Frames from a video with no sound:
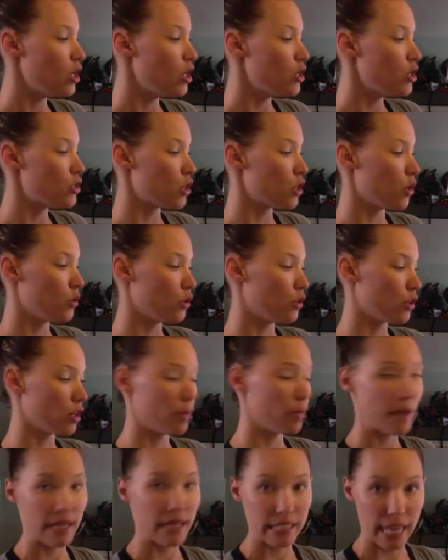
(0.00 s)
So you're going to
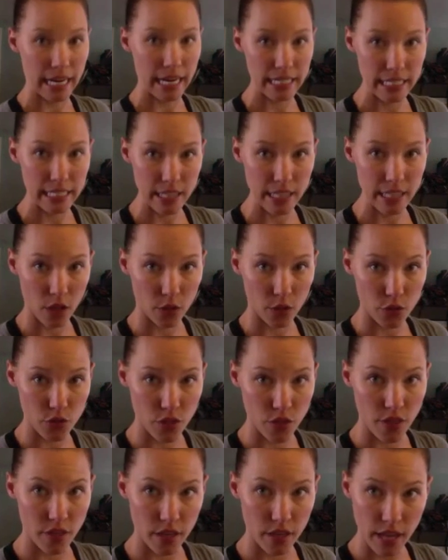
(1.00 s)
make $90
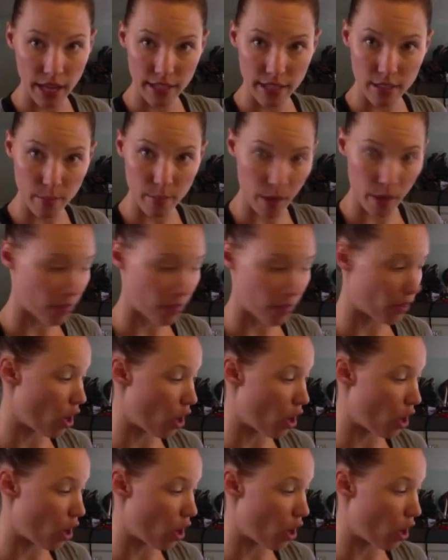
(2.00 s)
the next month